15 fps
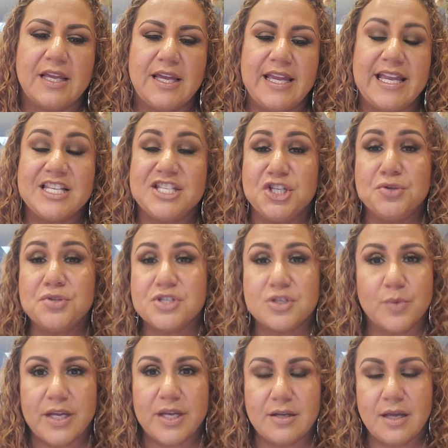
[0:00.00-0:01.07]
it gets used
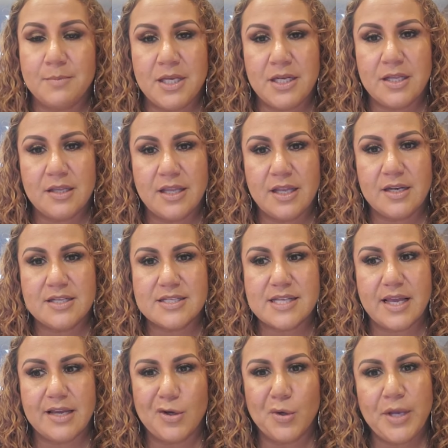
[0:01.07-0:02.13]
to it. I mean, and then it's
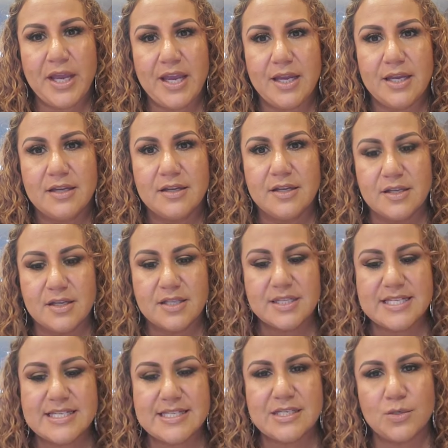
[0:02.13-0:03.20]
like, okay,
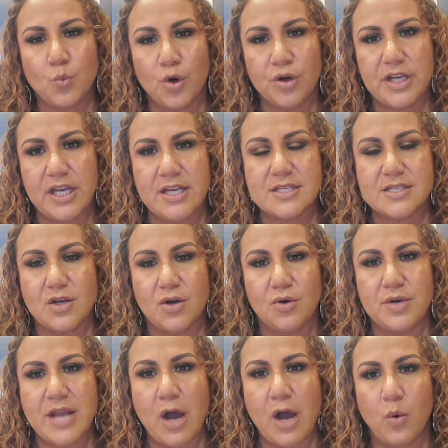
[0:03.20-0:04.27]
this isn't working,
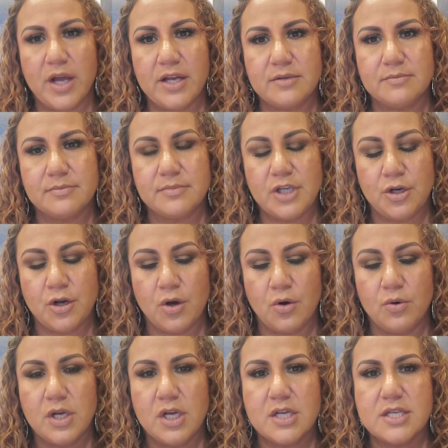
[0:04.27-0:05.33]
so now what? You
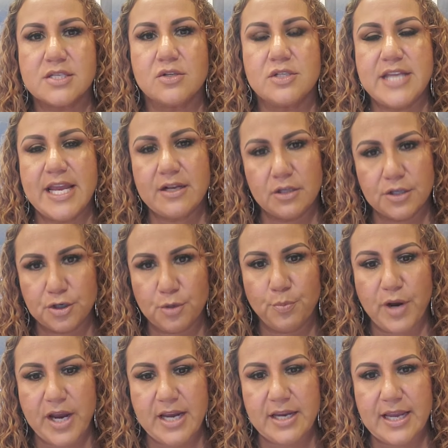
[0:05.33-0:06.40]
know? So take a little
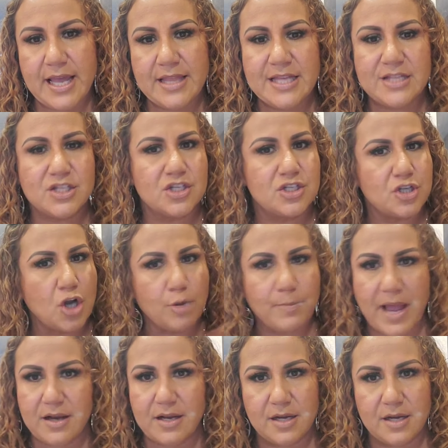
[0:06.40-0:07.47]
break and then start
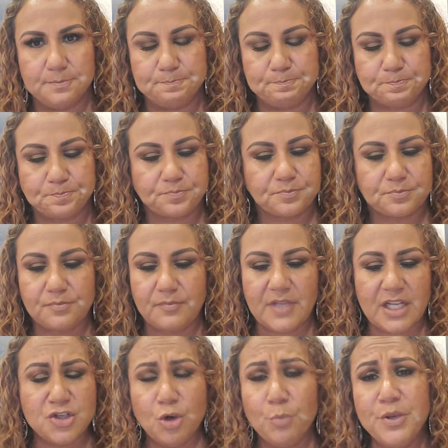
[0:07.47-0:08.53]
back up.
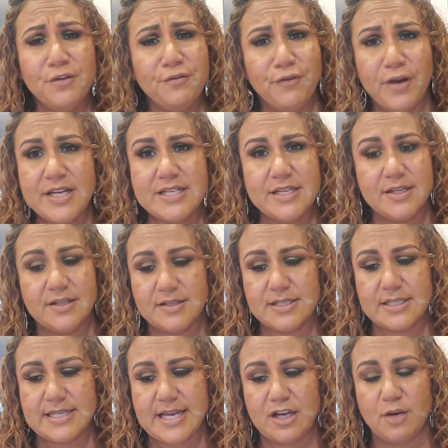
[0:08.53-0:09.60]
Don't be afraid to
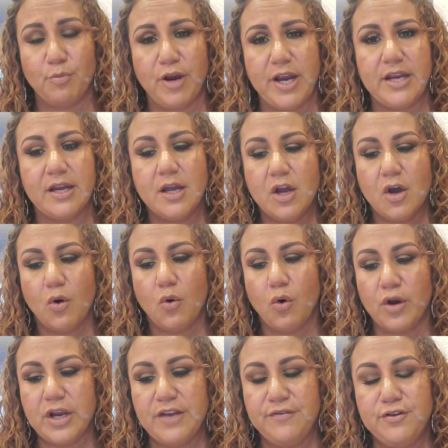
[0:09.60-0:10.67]
take a break.
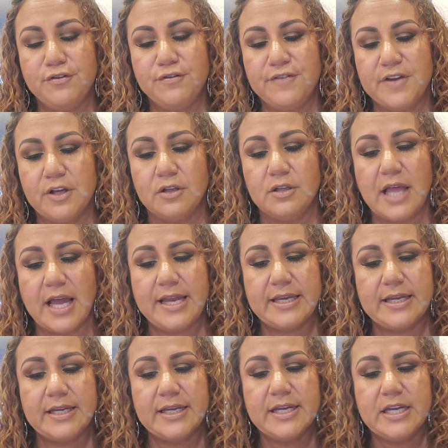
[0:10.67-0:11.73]
Or if you feel
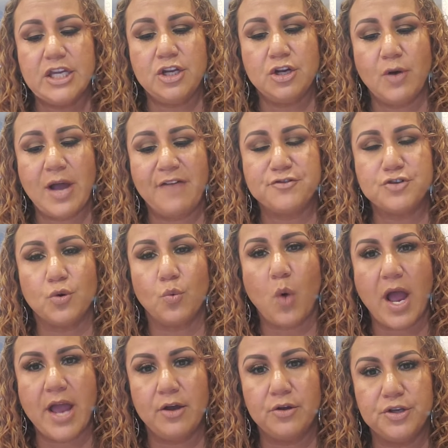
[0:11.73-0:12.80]
like, you know, after a
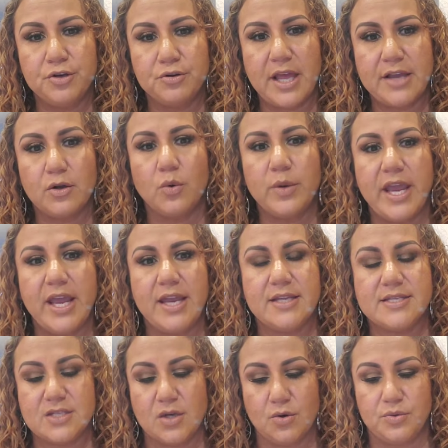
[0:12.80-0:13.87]
while you're like, okay,
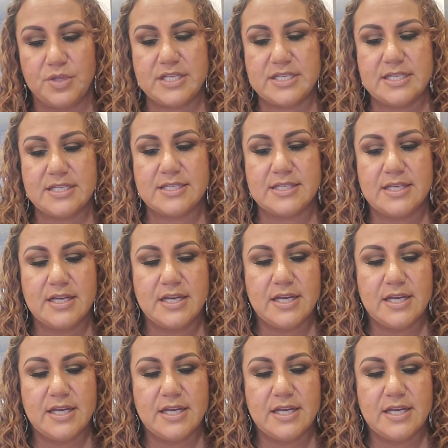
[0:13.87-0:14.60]
so this is